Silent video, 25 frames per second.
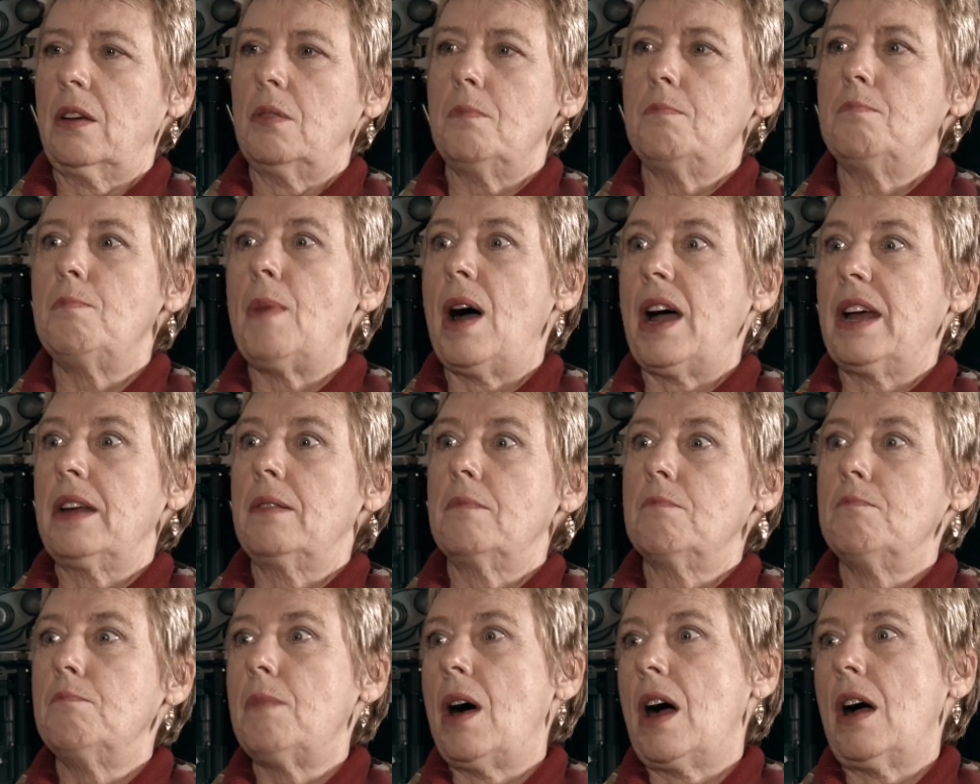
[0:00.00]

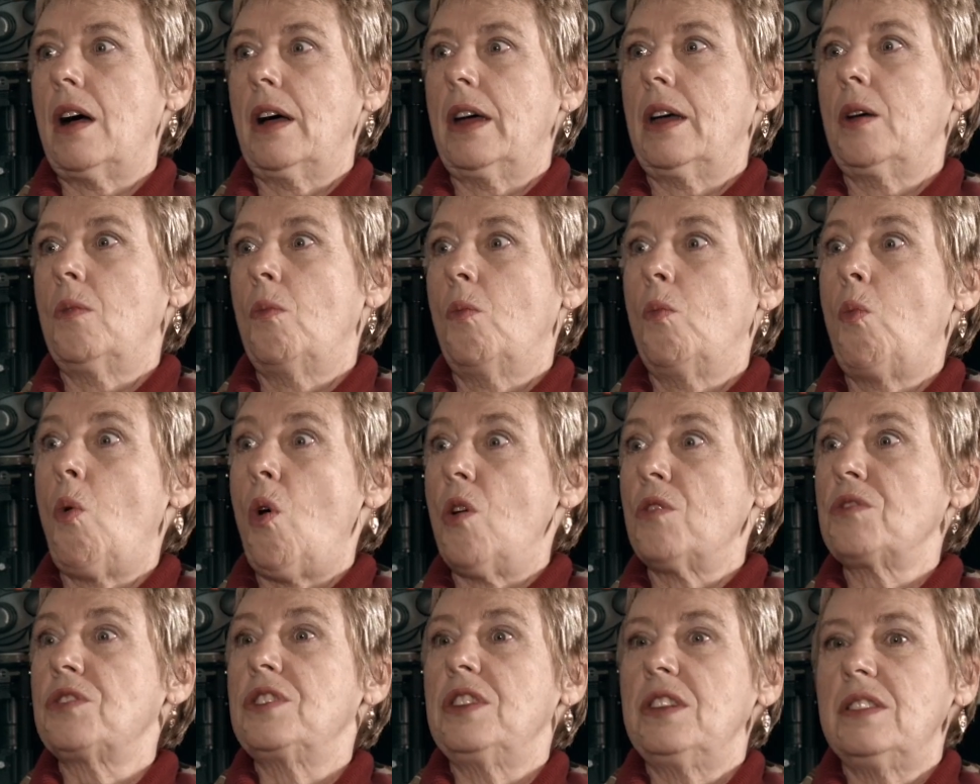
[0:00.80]
my
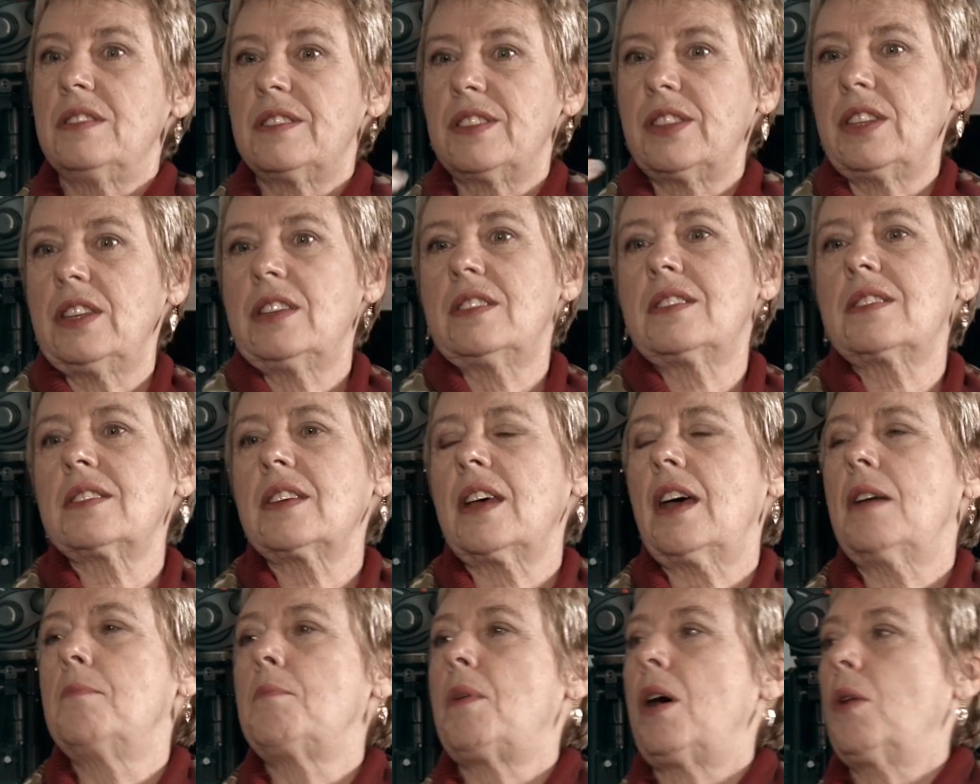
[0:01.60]
want is this
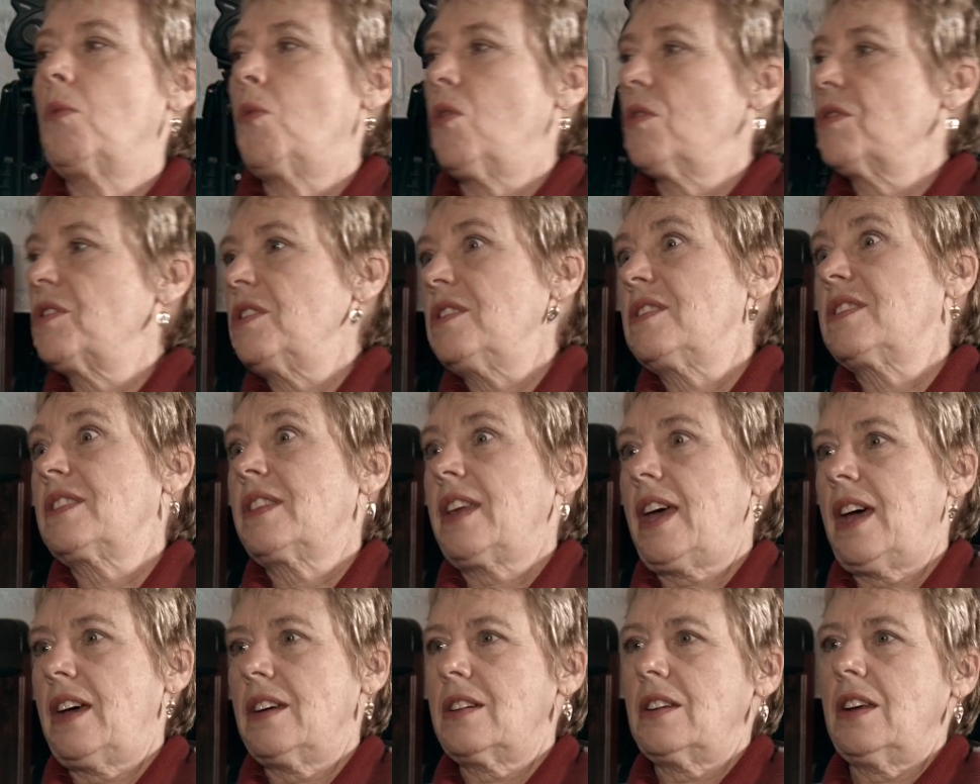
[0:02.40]
and my want is
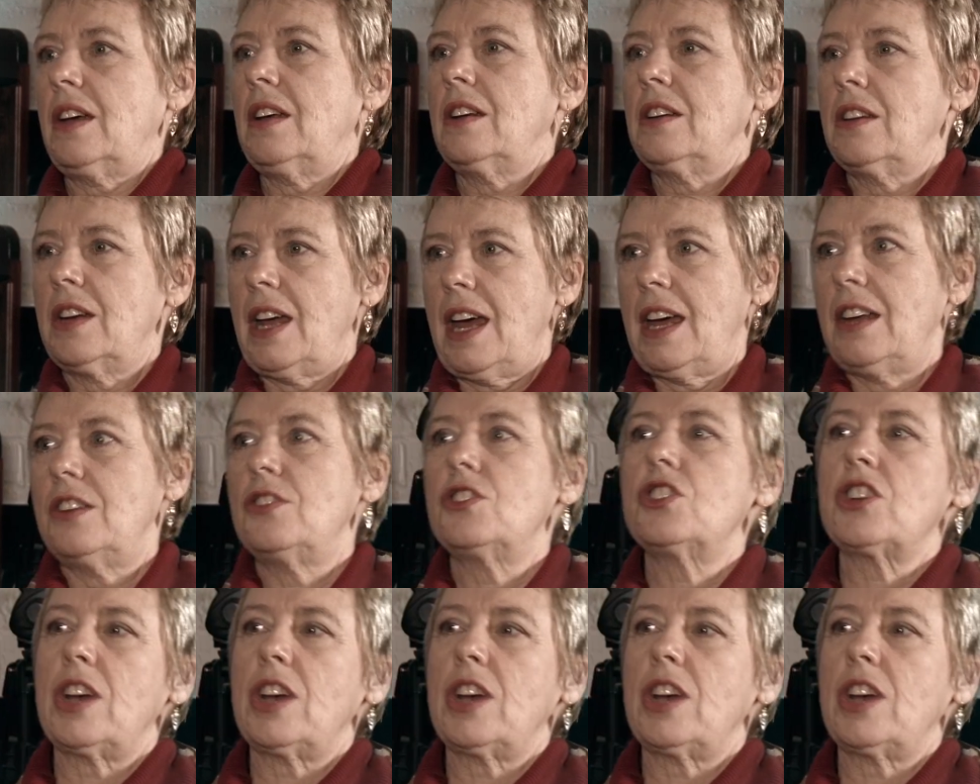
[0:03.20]
that, and